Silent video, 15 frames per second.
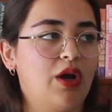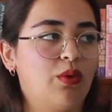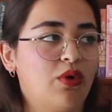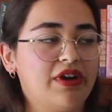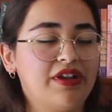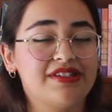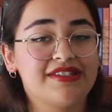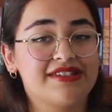I
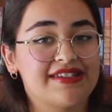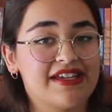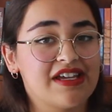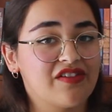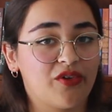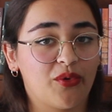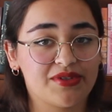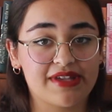wanted to see
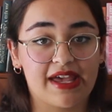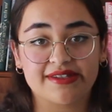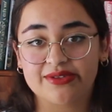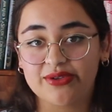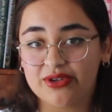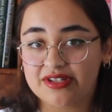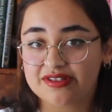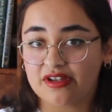if it was as
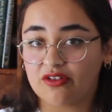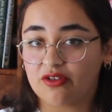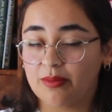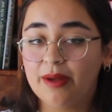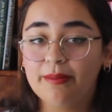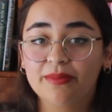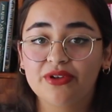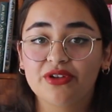good as I
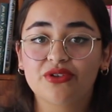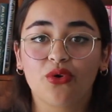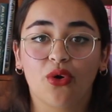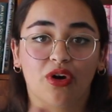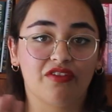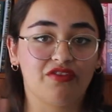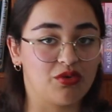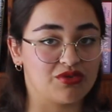remembered
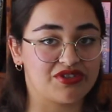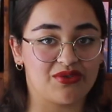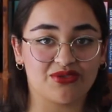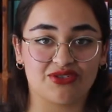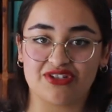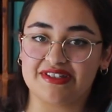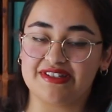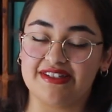or if it was all
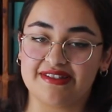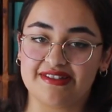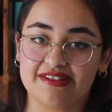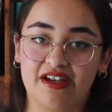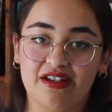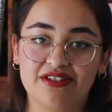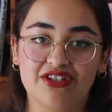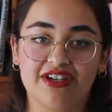just
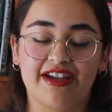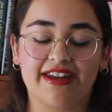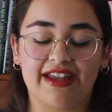nostalgia,